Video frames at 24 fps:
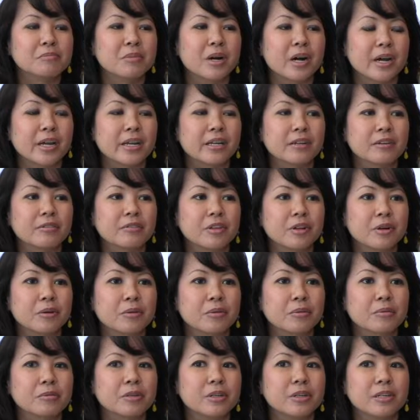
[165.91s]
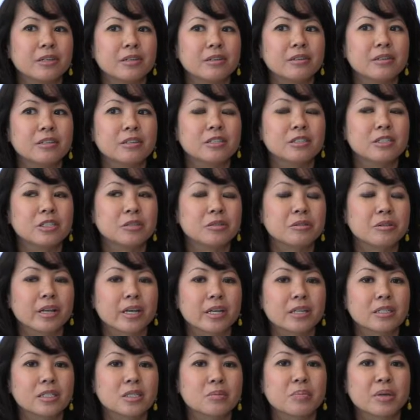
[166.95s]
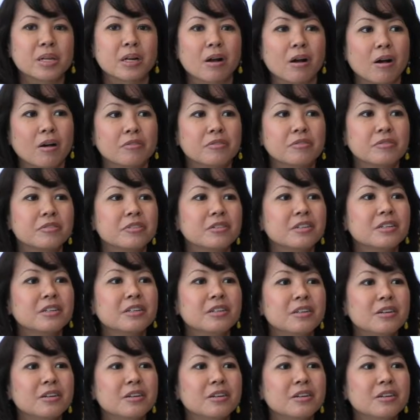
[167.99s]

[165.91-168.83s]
mind if we could do like a spin-off